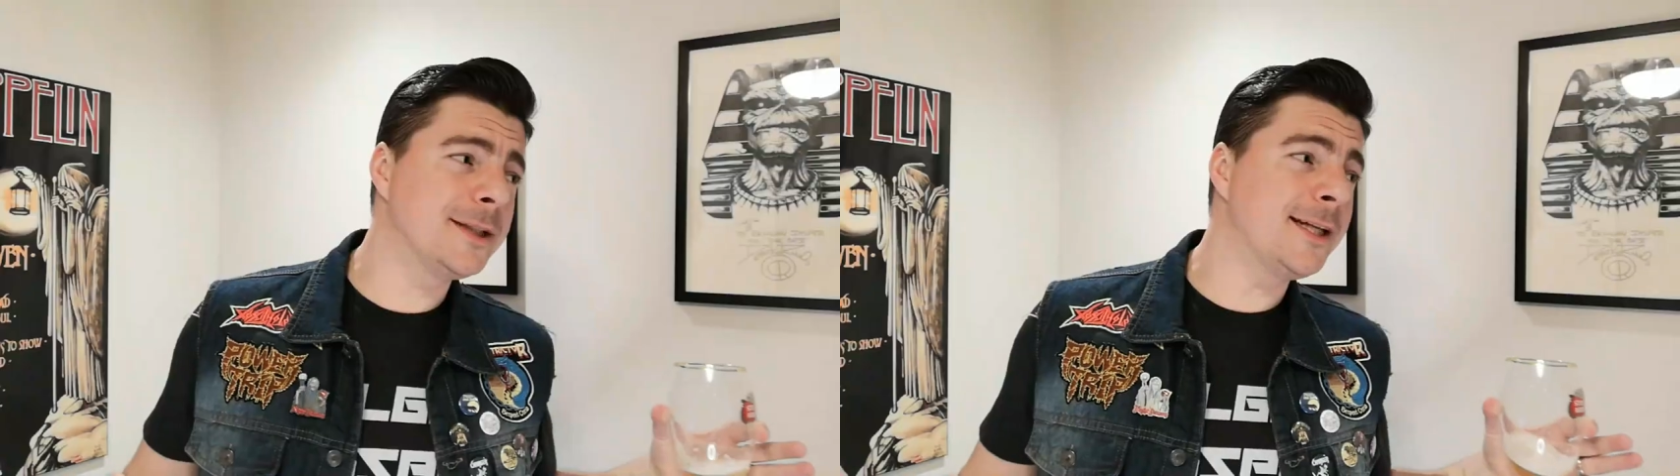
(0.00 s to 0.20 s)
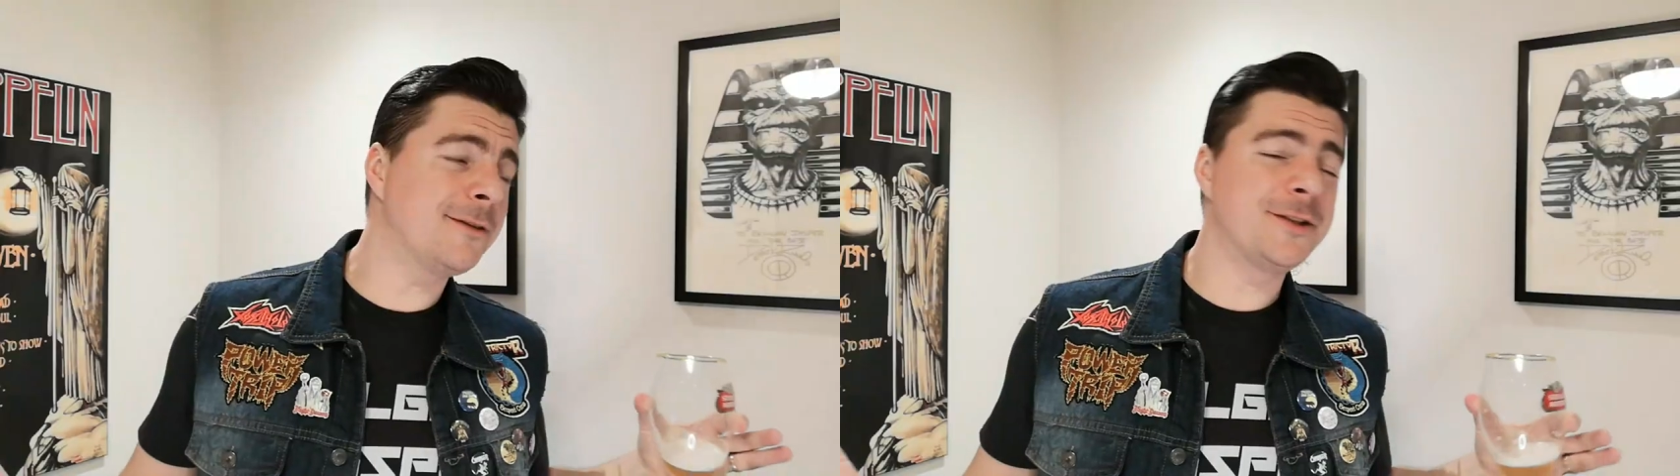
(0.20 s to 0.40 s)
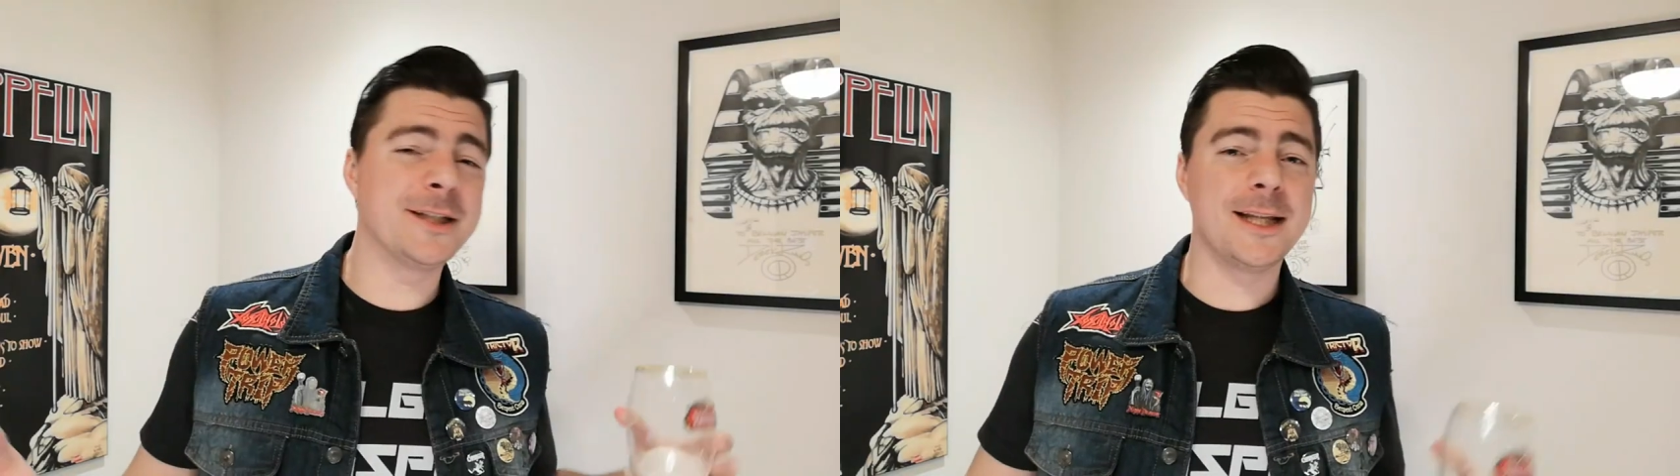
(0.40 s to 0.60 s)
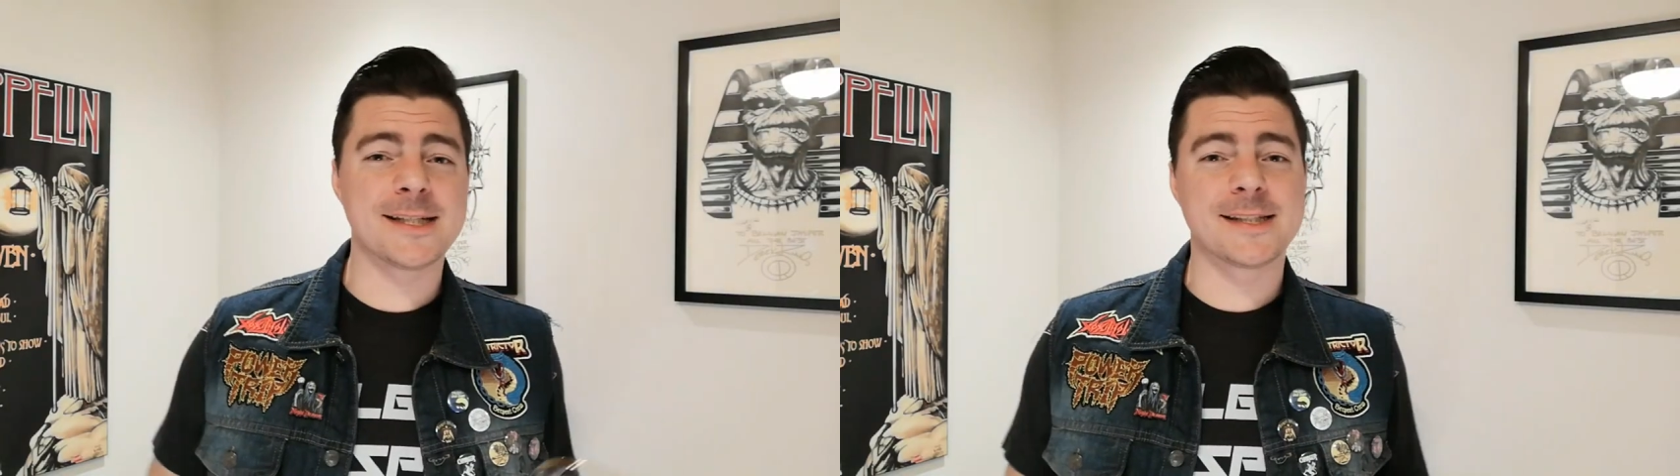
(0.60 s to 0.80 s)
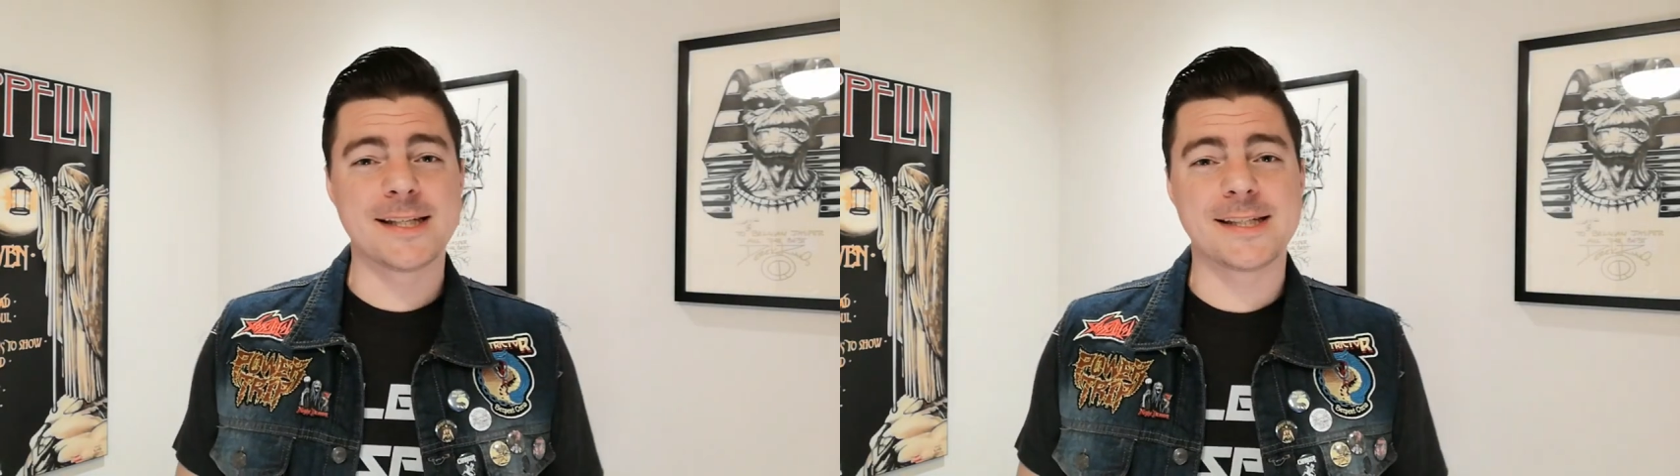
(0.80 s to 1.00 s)
But
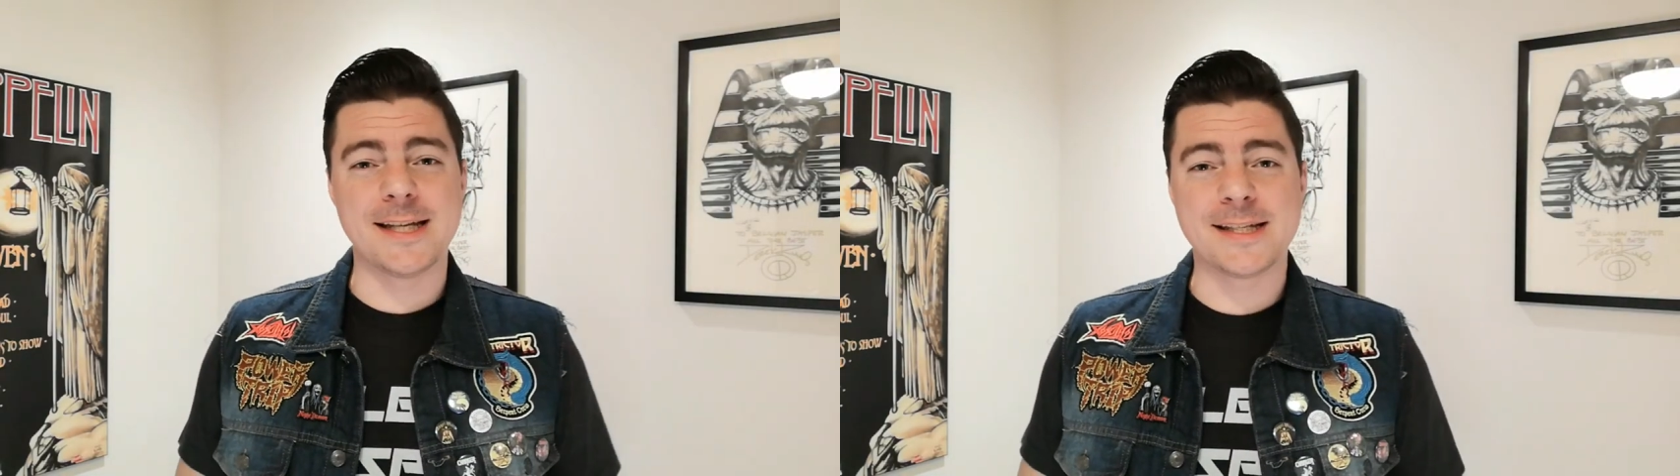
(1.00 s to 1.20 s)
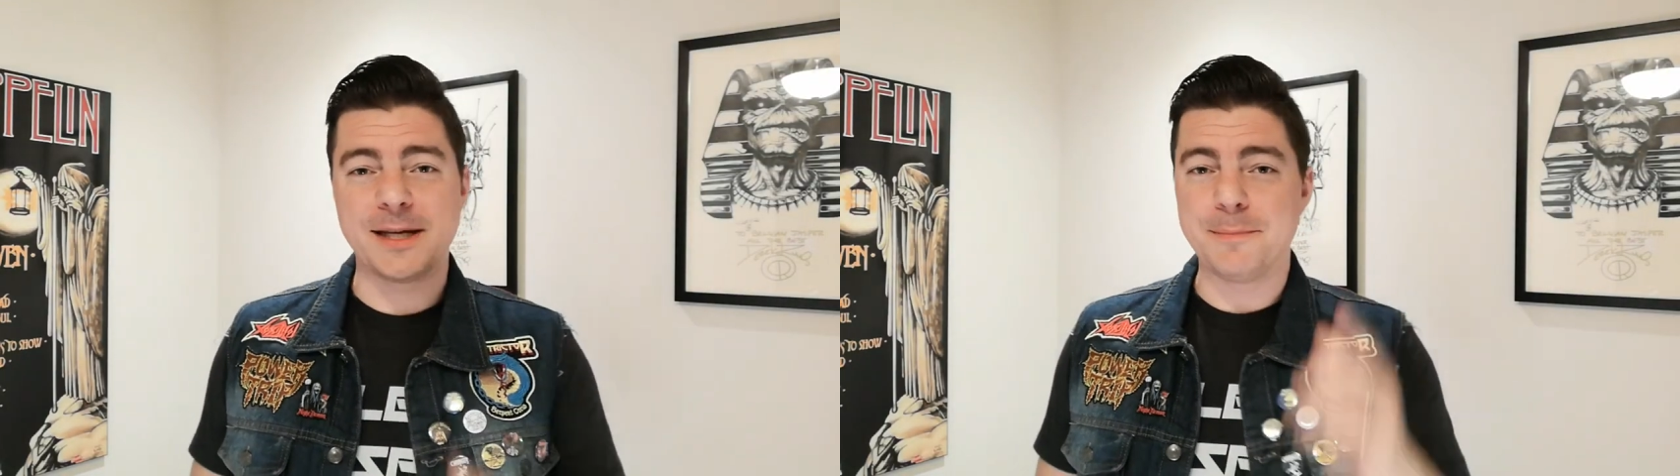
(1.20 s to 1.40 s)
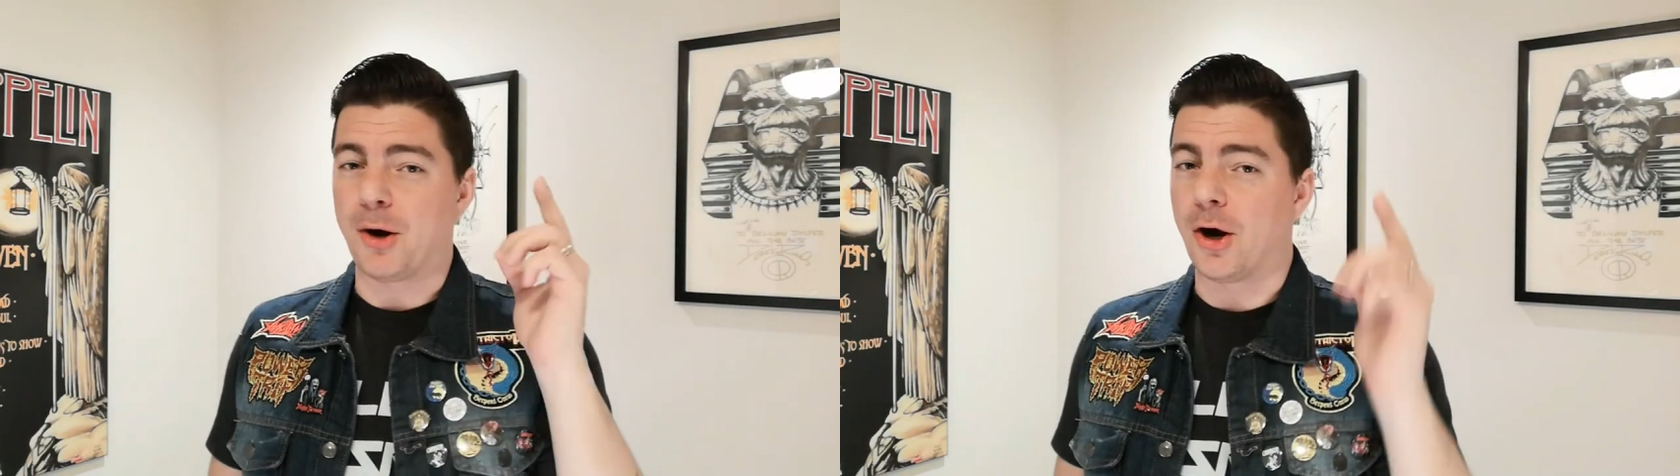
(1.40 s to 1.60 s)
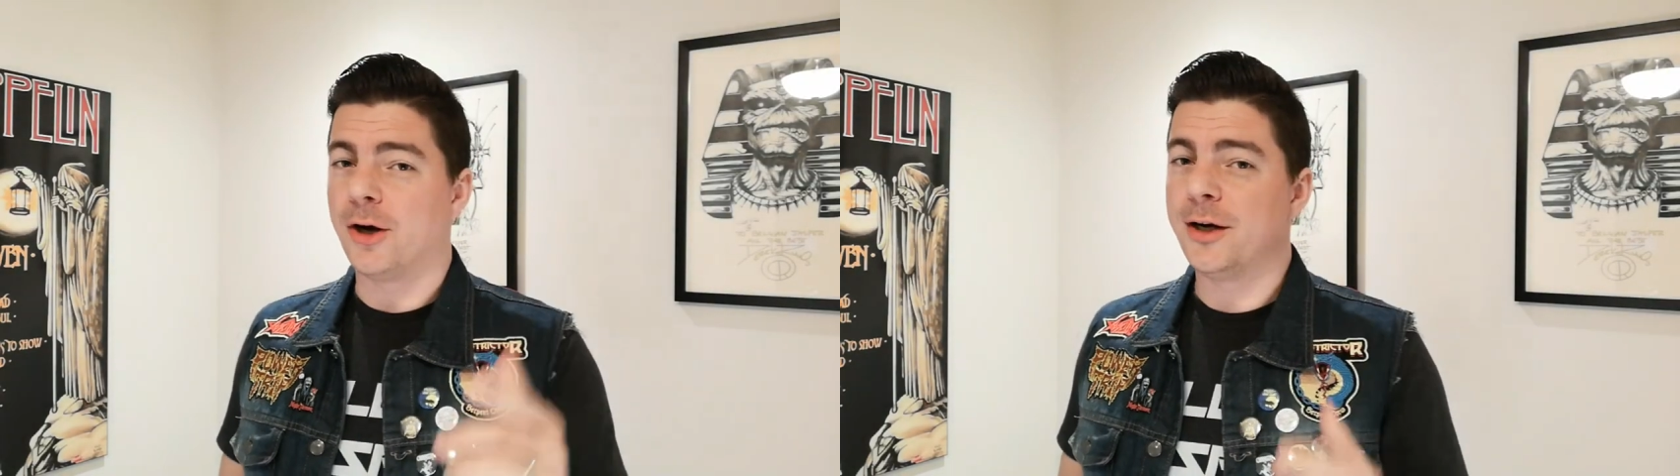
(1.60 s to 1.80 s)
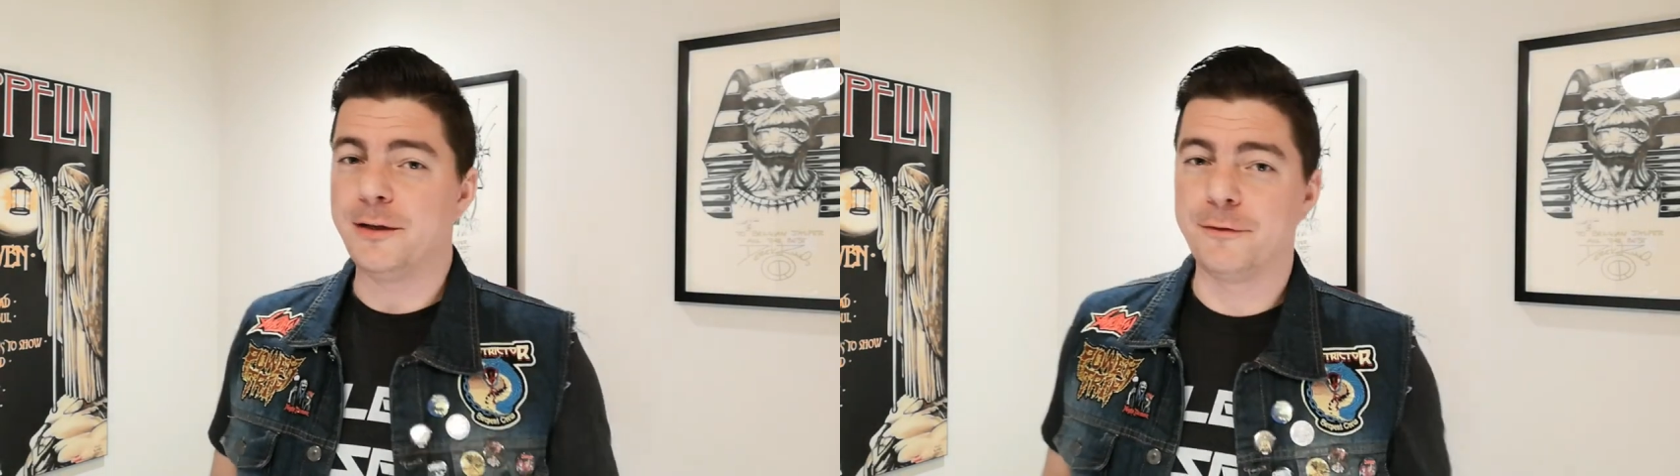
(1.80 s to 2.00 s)
nevertheless, this is a
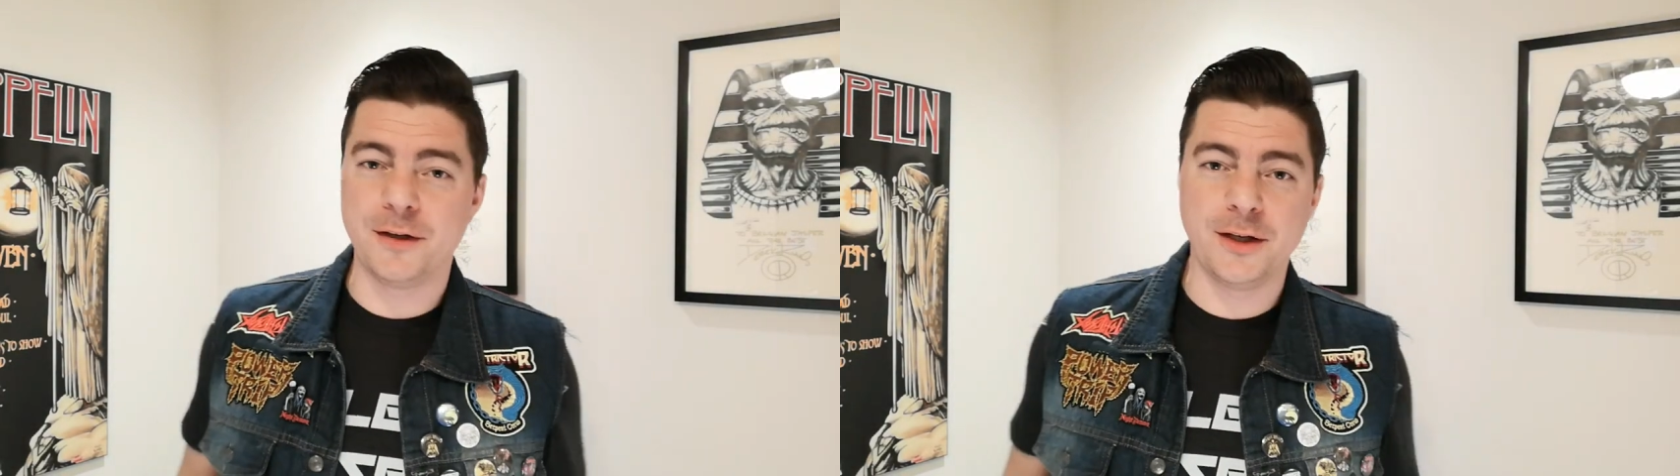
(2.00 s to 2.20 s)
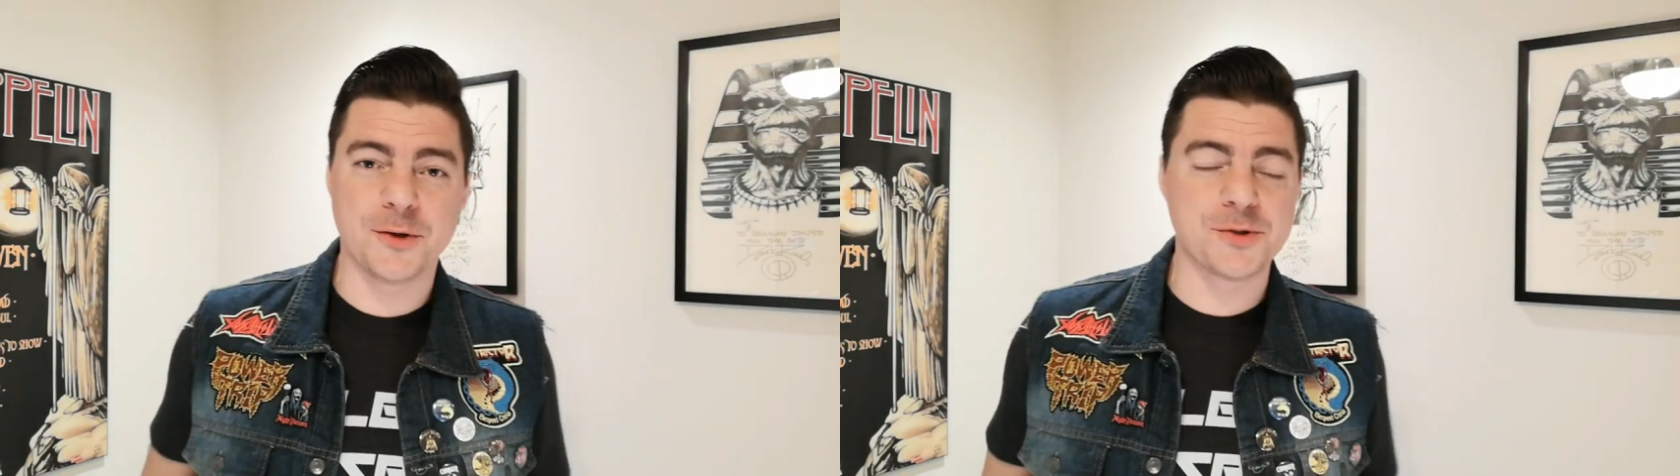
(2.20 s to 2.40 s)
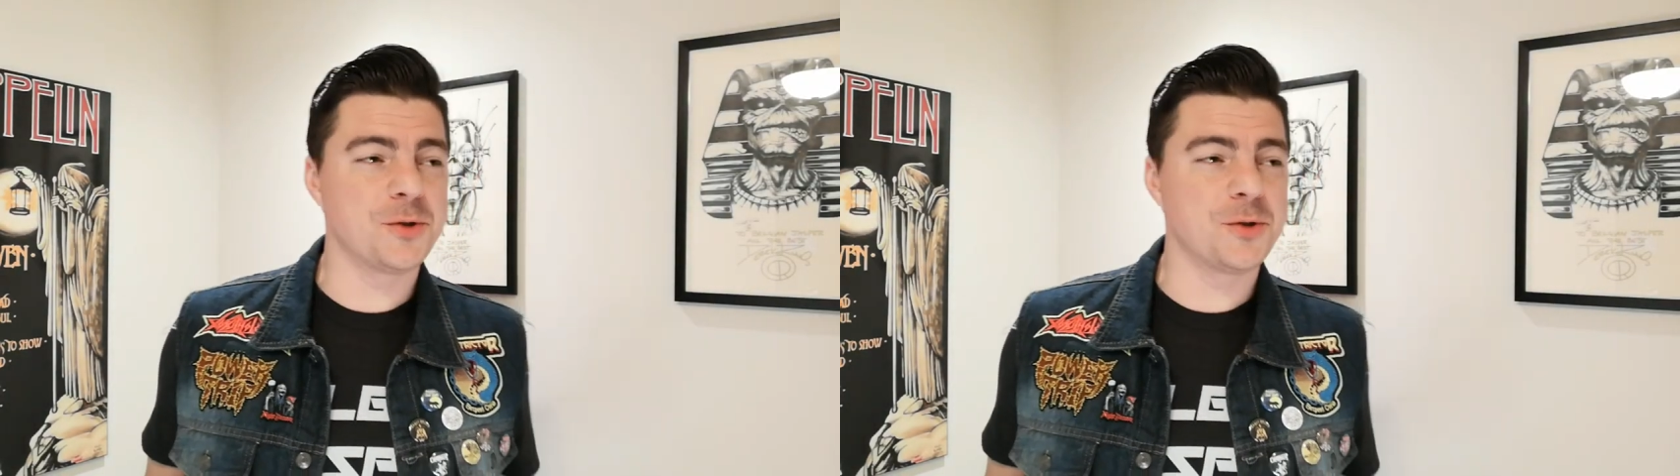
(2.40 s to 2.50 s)
party video,